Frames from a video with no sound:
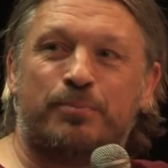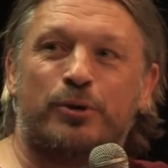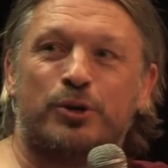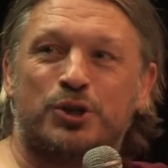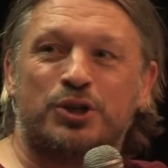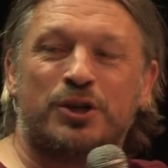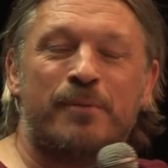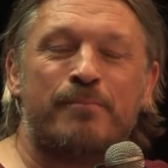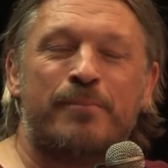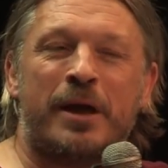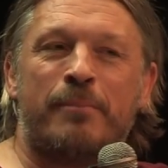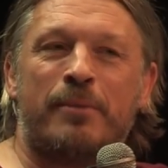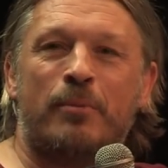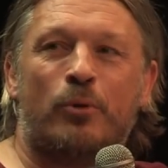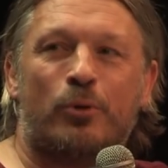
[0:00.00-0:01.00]
to push and
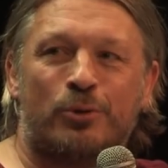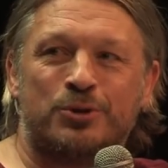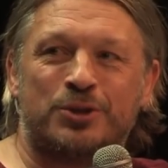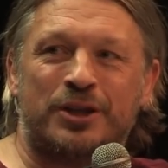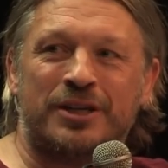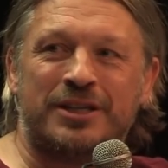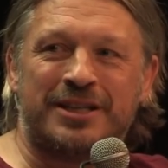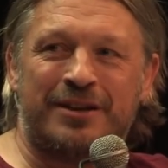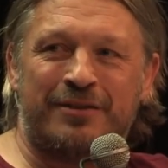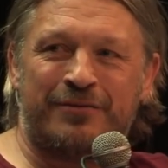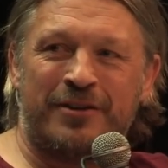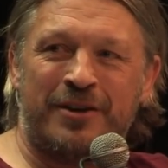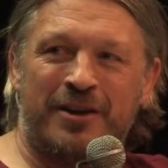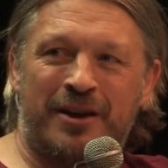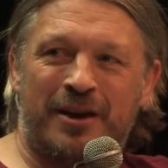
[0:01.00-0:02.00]
be a bit more
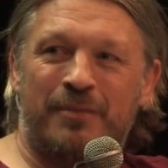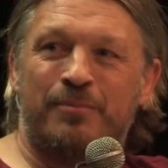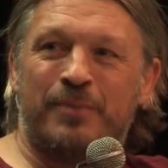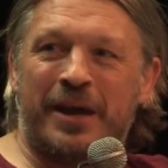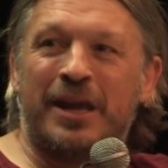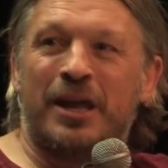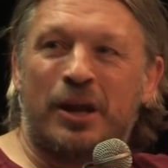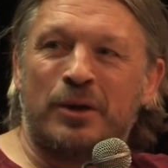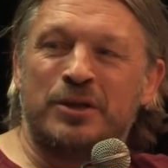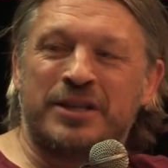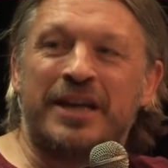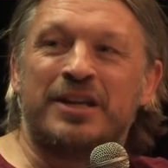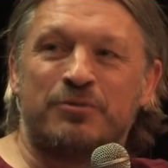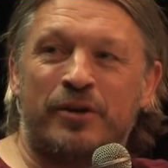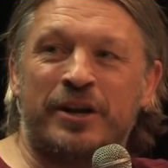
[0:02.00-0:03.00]
alternative and be you know
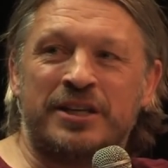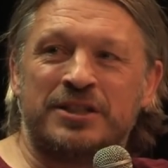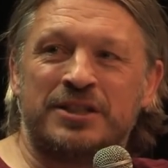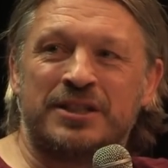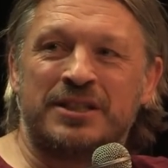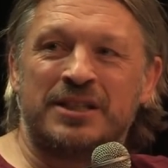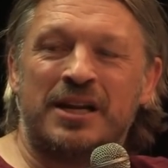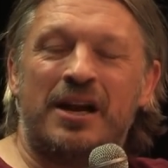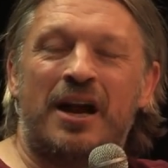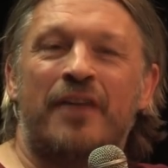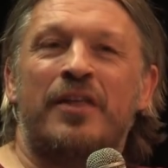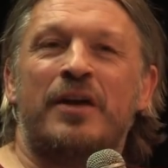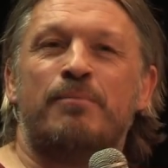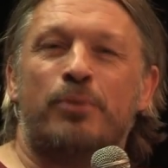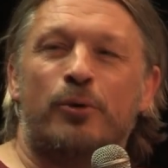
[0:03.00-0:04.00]
take risks
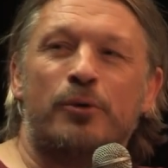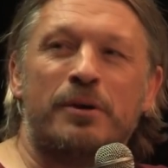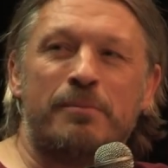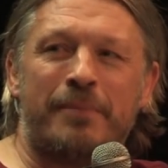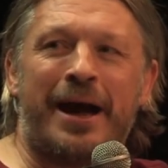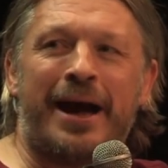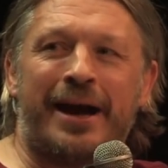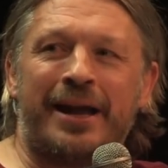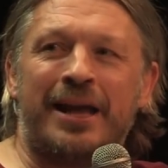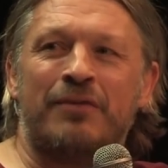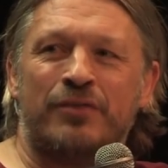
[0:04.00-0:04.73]
and they pulled him back.